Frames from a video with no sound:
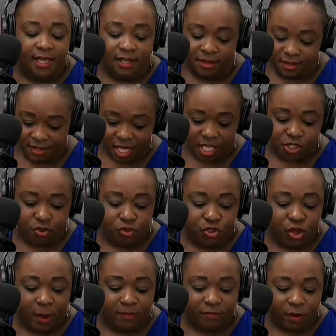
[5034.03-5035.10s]
then you
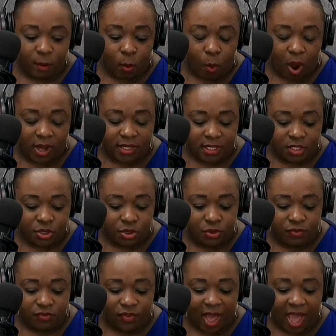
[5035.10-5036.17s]
shop from 1 to
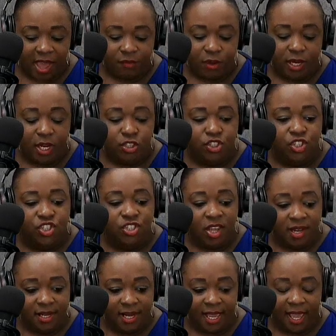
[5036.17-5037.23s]
5. And on
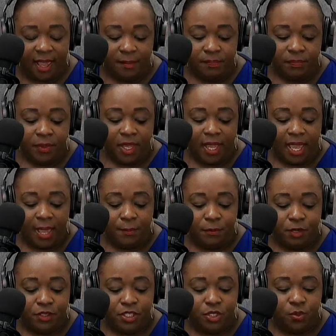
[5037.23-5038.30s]
Sunday,
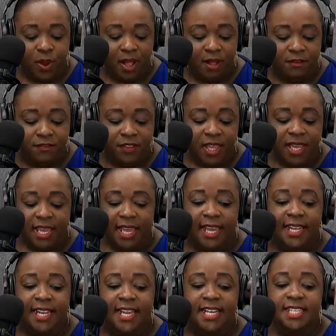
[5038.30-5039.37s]
April the 12th,
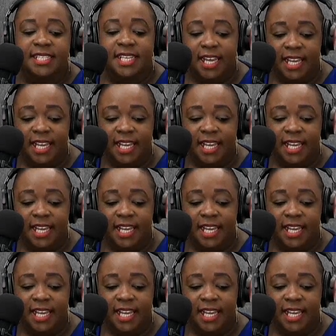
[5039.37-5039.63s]
it is